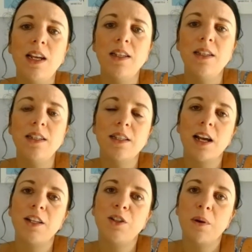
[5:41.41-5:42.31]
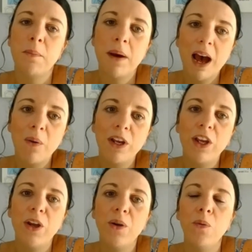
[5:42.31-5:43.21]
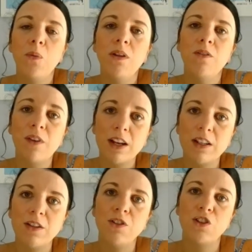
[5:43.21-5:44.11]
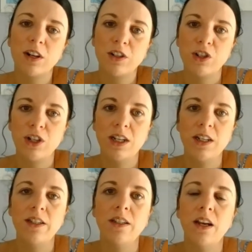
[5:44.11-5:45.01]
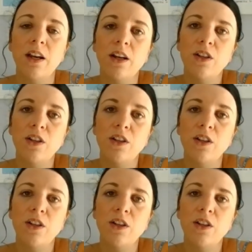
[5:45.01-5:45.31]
is designed to empower you with effective strategies